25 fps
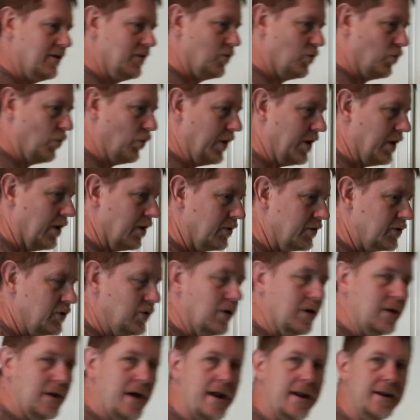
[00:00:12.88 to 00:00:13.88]
we don't
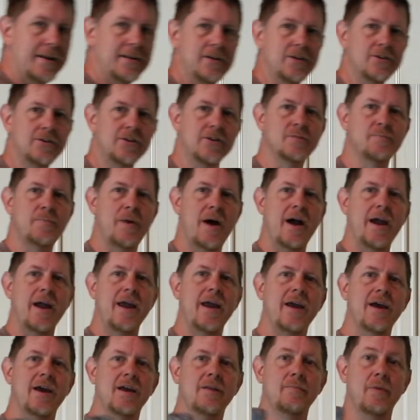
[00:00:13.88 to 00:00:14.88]
do a lot of dishes by
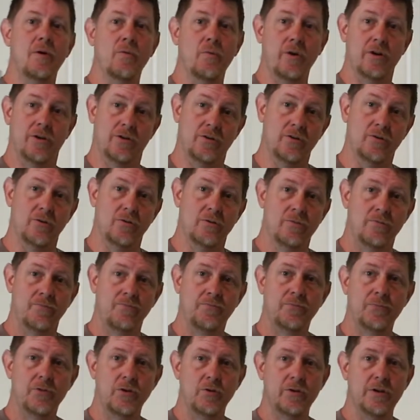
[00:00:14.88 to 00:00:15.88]
hand, but we do
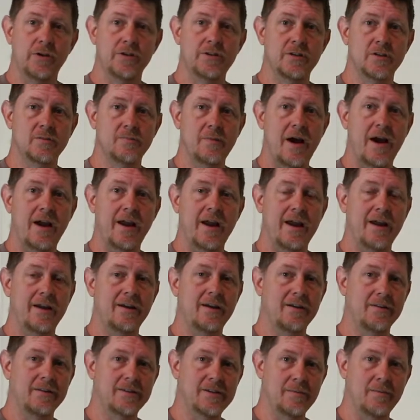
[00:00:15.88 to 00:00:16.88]
dishes by
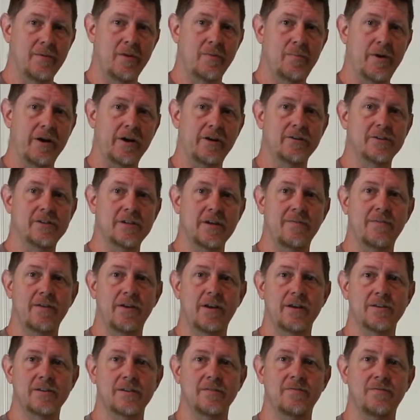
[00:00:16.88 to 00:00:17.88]
hand on some of the bigger stuff that
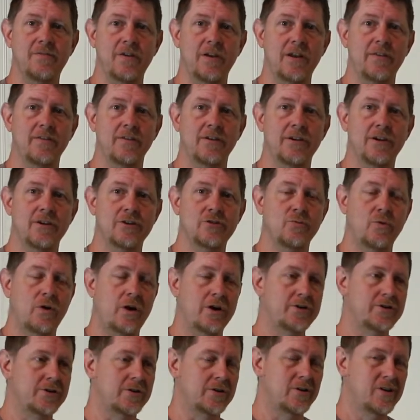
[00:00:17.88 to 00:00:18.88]
doesn't fit in the
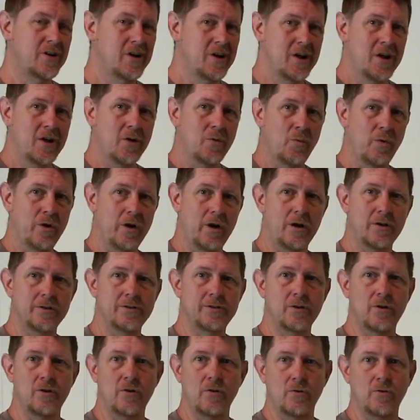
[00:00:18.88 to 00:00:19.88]
dishwasher. We
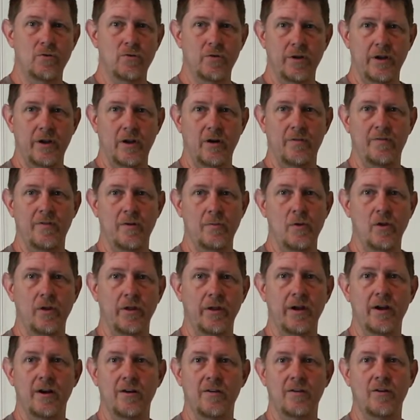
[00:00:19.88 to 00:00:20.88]
also, you know, if I'm
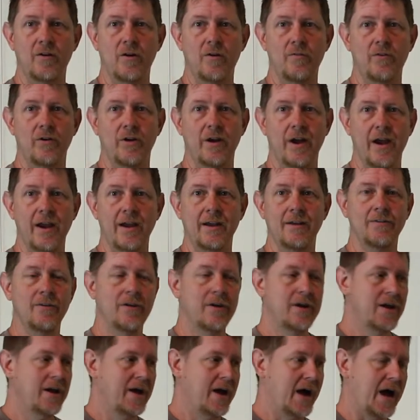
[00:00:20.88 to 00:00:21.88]
only here overnight,
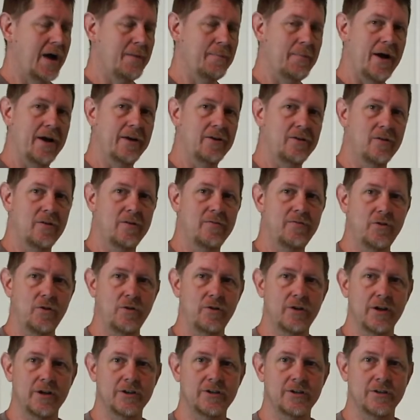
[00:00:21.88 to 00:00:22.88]
I might do a
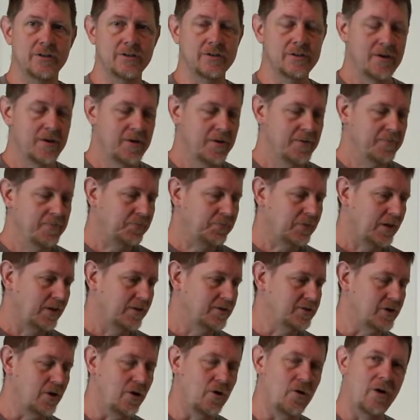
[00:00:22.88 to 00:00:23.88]
few dishes.
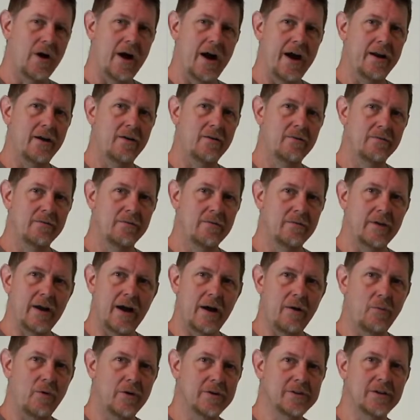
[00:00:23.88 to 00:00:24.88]
So
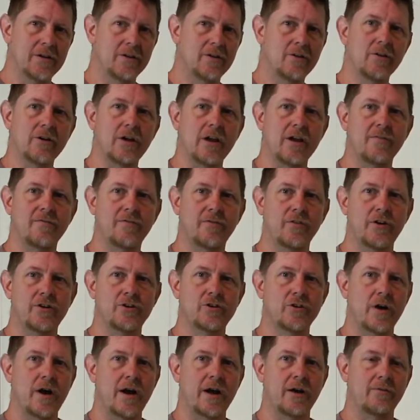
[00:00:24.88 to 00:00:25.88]
I wasn't looking for a
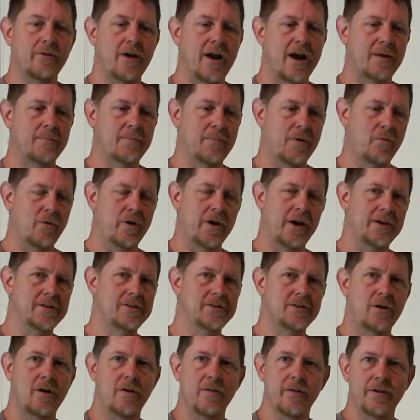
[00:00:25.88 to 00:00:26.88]
drying rack, but when I
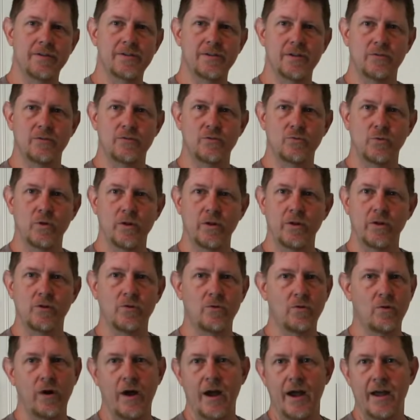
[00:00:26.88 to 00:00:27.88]
saw this, it was really
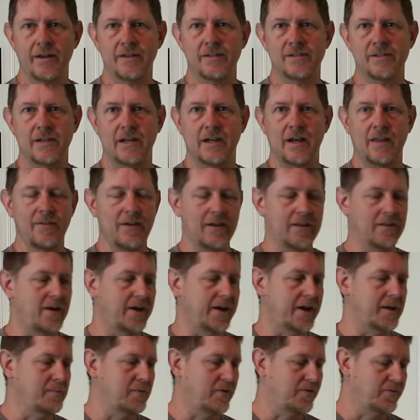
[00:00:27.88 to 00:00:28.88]
cool. I hadn't seen anything
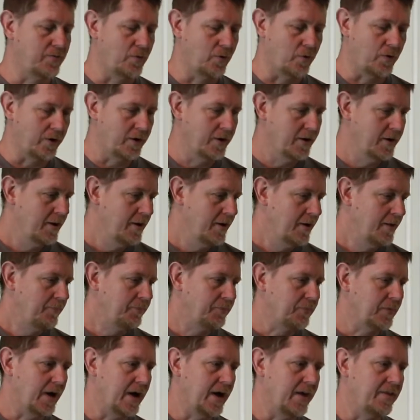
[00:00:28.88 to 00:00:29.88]
like it before.
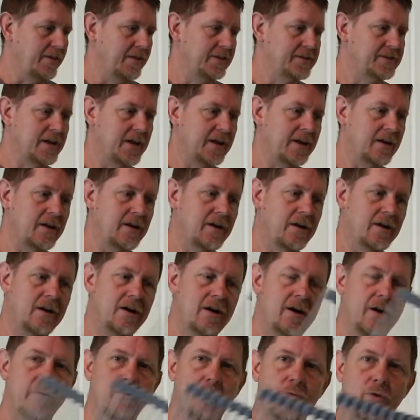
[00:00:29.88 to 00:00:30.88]
This thing
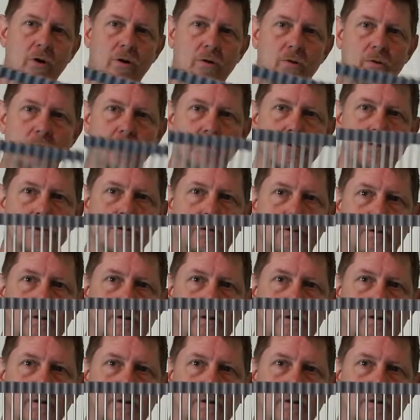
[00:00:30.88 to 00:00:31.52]
unrolls